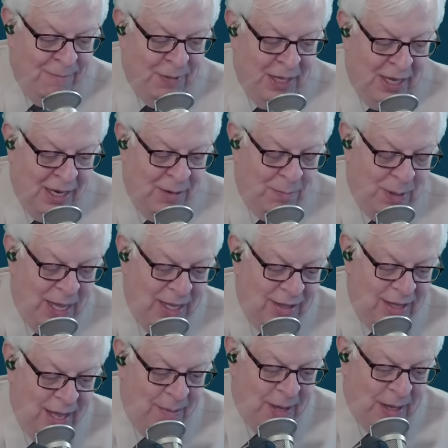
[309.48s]
in
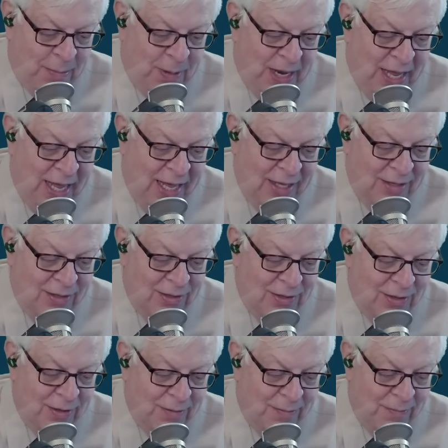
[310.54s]
pandemic
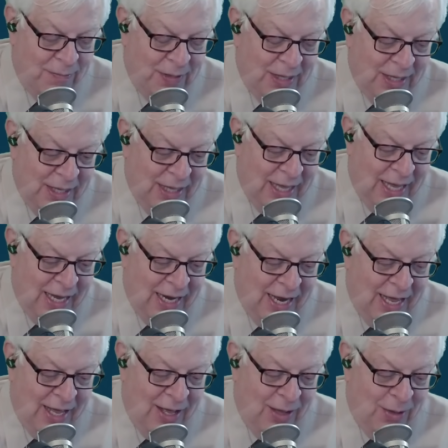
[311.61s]
plans. And
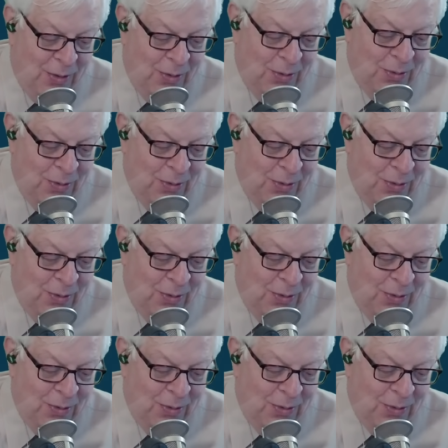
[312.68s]
now,